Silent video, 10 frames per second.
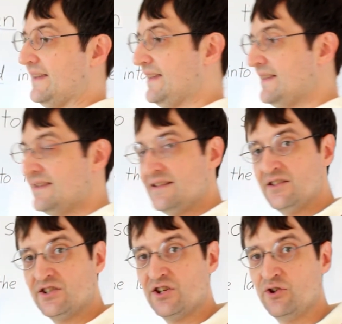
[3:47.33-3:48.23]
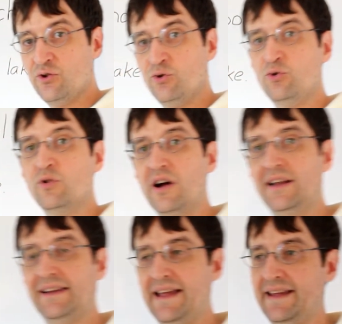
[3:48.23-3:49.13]
into a
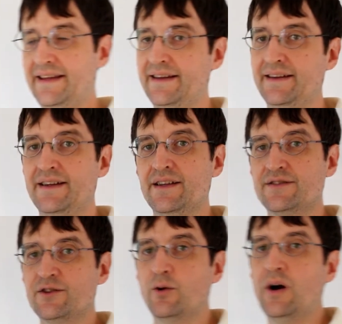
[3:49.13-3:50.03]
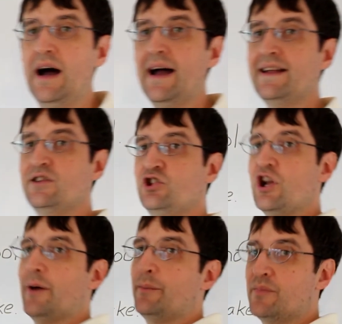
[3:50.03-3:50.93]
lake. So I
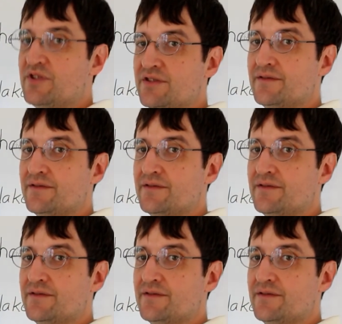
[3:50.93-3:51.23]
jumped.